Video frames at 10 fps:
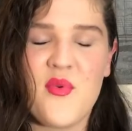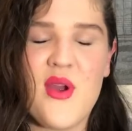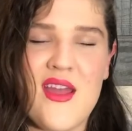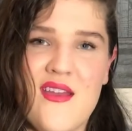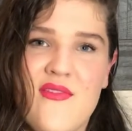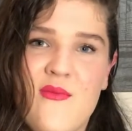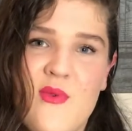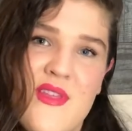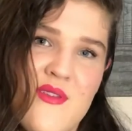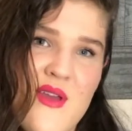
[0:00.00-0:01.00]
pray
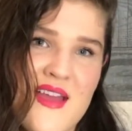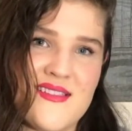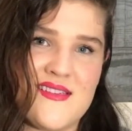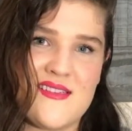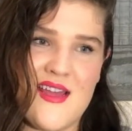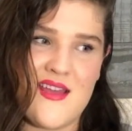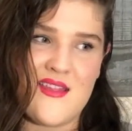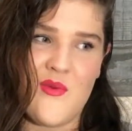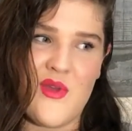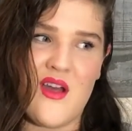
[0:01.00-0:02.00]
with you guys today
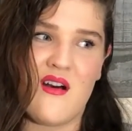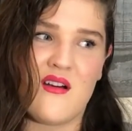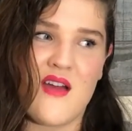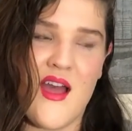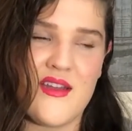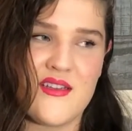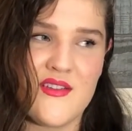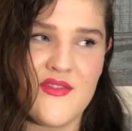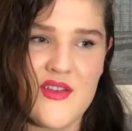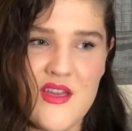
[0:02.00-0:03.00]
that we all kind
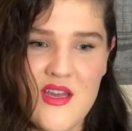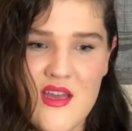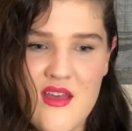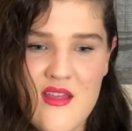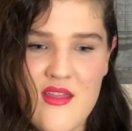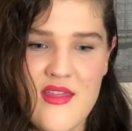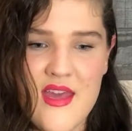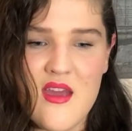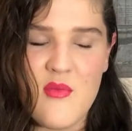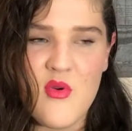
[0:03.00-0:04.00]
of
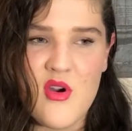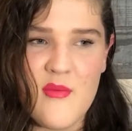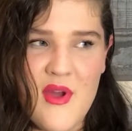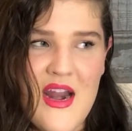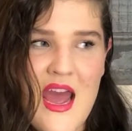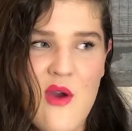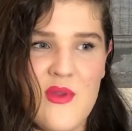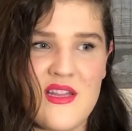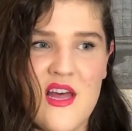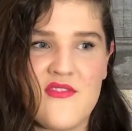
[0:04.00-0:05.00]
think more about how
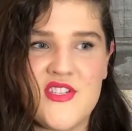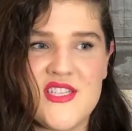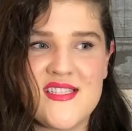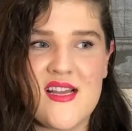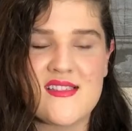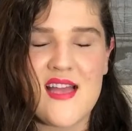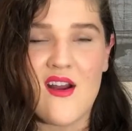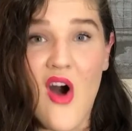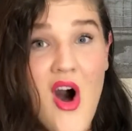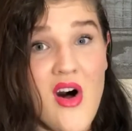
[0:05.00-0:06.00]
we love Jesus
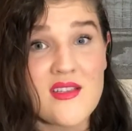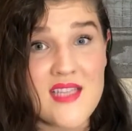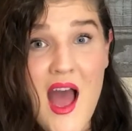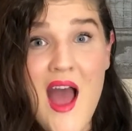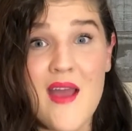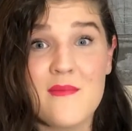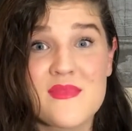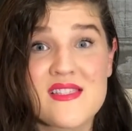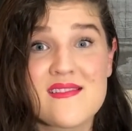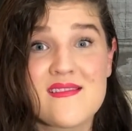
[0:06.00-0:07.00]
at all
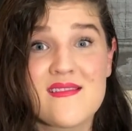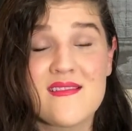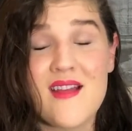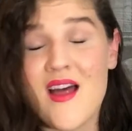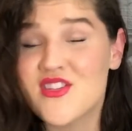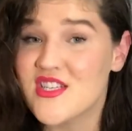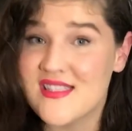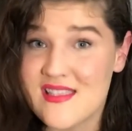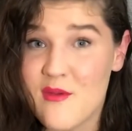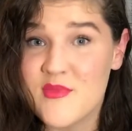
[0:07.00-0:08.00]
times, not
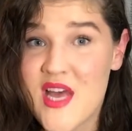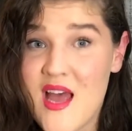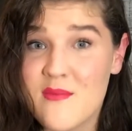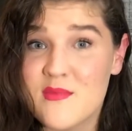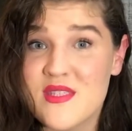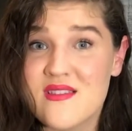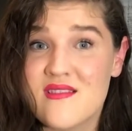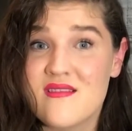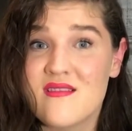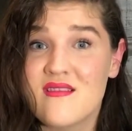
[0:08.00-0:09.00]
just sometimes,
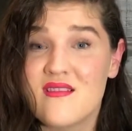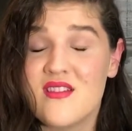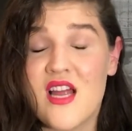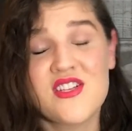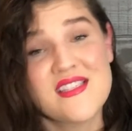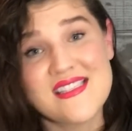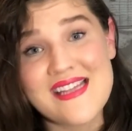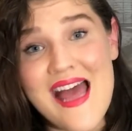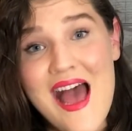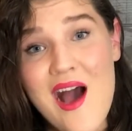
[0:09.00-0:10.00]
not just
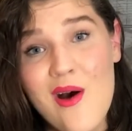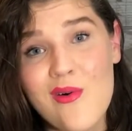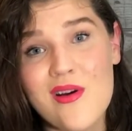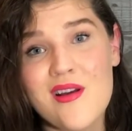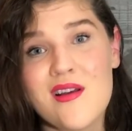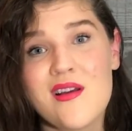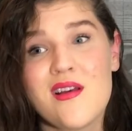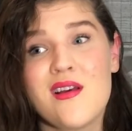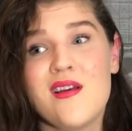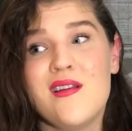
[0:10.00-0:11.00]
now,
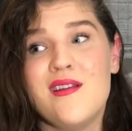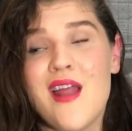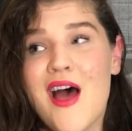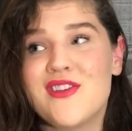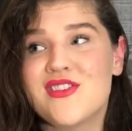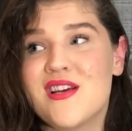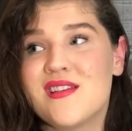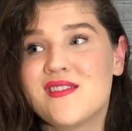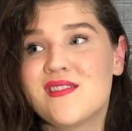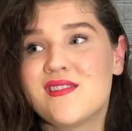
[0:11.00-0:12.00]
not
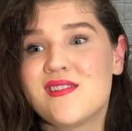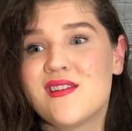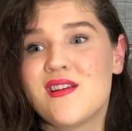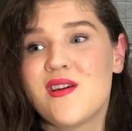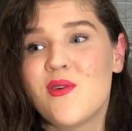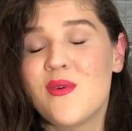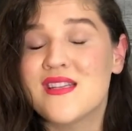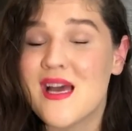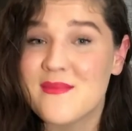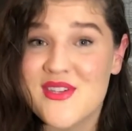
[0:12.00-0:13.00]
just when
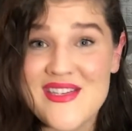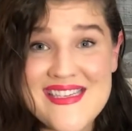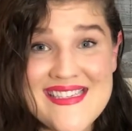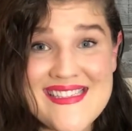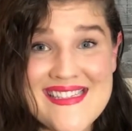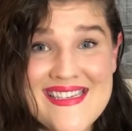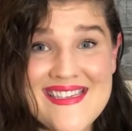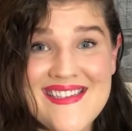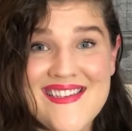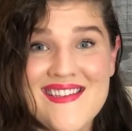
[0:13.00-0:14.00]
times are easy,